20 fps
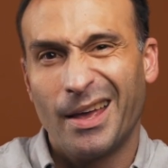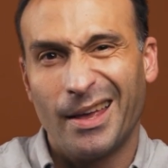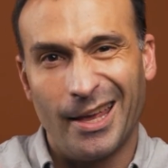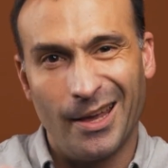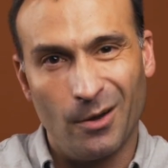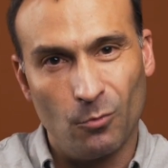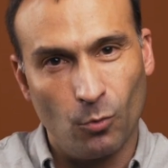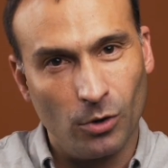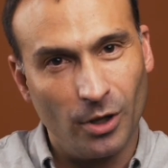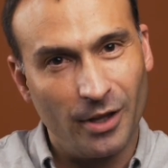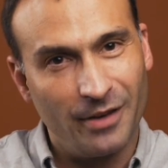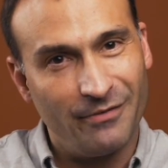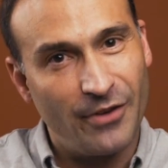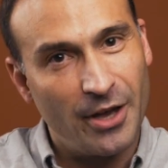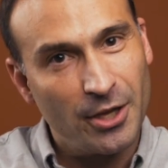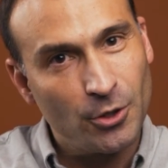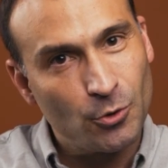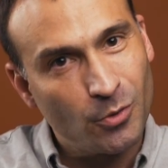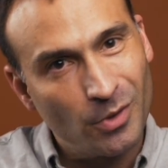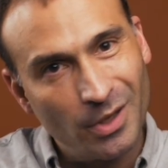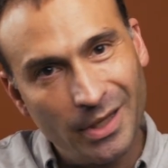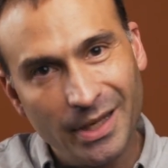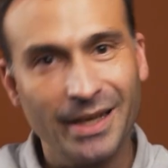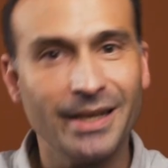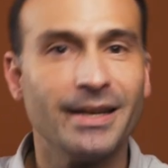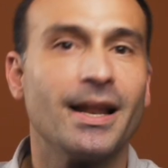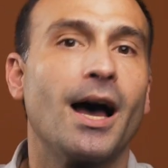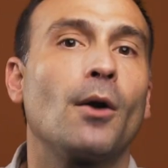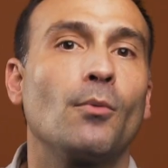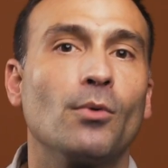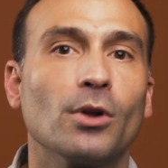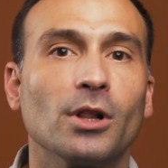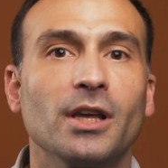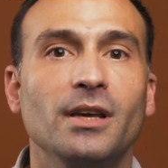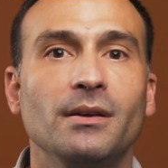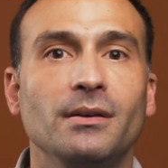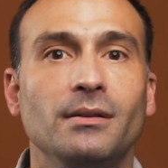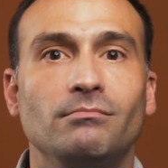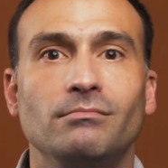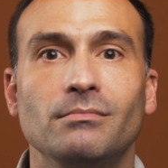it will eventually not really,